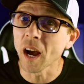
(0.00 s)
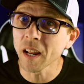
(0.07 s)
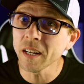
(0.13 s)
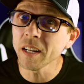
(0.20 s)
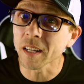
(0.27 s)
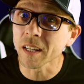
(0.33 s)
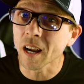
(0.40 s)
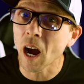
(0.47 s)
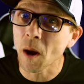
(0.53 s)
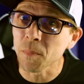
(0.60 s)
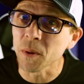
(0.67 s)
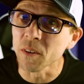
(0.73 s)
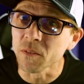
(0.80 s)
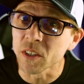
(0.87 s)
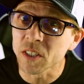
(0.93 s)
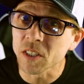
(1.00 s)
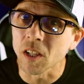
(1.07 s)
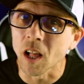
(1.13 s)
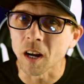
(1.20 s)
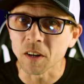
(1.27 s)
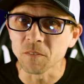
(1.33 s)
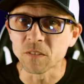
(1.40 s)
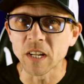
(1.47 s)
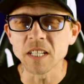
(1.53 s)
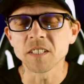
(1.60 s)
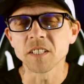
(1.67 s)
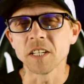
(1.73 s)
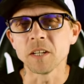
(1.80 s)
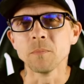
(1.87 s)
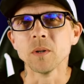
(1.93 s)
I need a copy of this Clock of
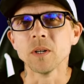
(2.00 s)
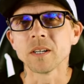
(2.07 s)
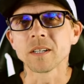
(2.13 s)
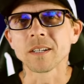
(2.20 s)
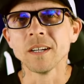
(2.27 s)
Destiny book.